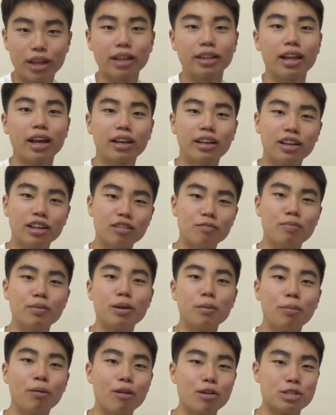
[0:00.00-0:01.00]
That could have
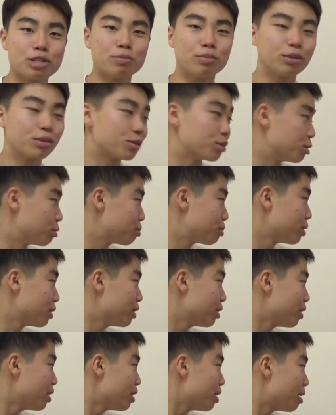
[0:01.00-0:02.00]
been a possible group,
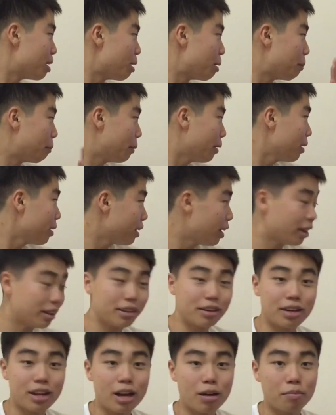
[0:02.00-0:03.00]
but that
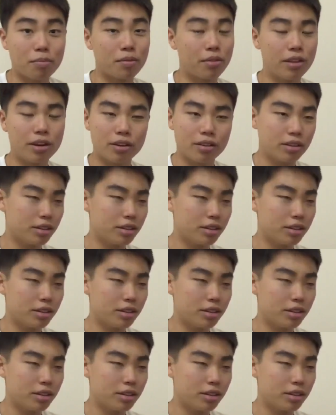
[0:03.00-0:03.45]
didn't happen.